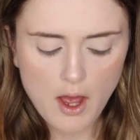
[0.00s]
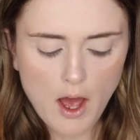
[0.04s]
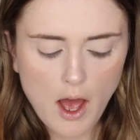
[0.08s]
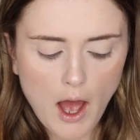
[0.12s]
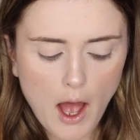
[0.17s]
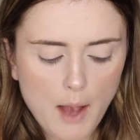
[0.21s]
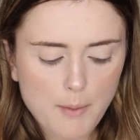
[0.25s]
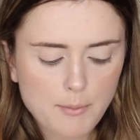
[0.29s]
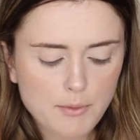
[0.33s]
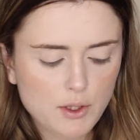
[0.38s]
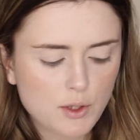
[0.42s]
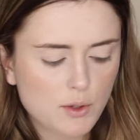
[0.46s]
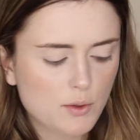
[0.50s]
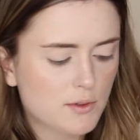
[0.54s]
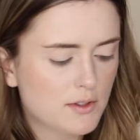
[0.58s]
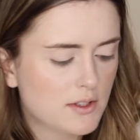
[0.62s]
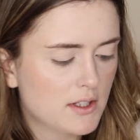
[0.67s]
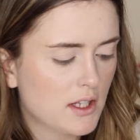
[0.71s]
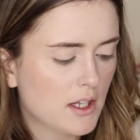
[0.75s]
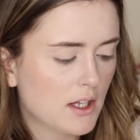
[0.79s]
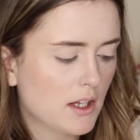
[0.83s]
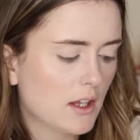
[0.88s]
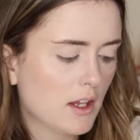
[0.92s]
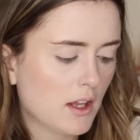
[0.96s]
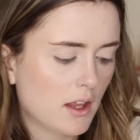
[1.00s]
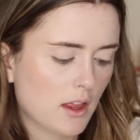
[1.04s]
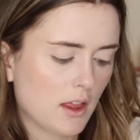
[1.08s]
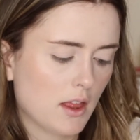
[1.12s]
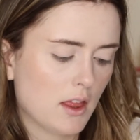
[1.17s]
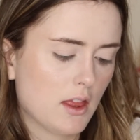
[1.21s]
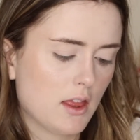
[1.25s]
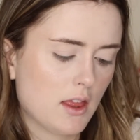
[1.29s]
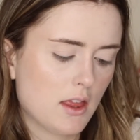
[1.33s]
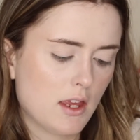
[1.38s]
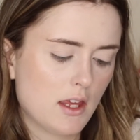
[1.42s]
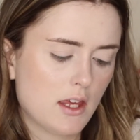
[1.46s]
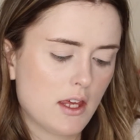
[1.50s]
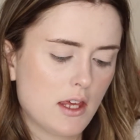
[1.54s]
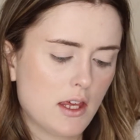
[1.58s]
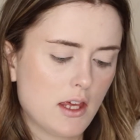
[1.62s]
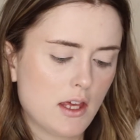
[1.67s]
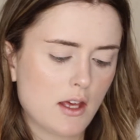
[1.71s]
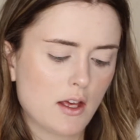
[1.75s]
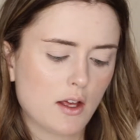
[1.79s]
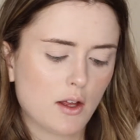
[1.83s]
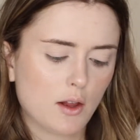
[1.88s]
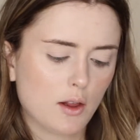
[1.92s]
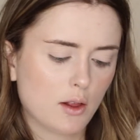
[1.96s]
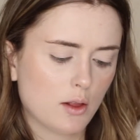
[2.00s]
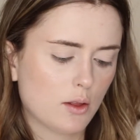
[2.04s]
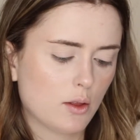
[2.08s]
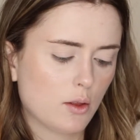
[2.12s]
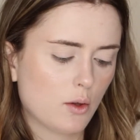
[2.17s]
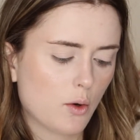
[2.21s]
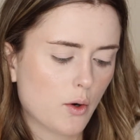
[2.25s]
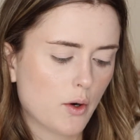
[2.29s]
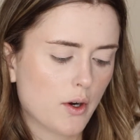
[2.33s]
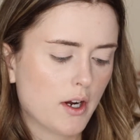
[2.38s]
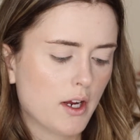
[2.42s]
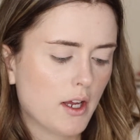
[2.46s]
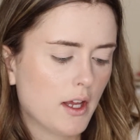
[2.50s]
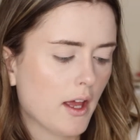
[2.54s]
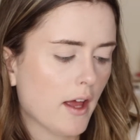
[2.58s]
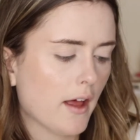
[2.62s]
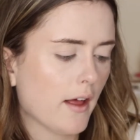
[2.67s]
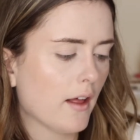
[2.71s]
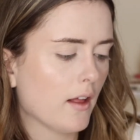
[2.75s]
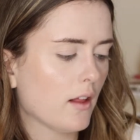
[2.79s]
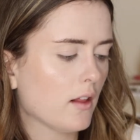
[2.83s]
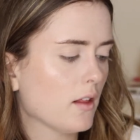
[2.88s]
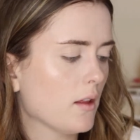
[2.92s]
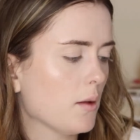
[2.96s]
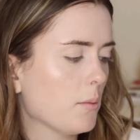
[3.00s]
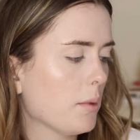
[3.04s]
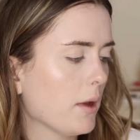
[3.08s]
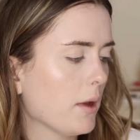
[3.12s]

I'm using the L'Oreal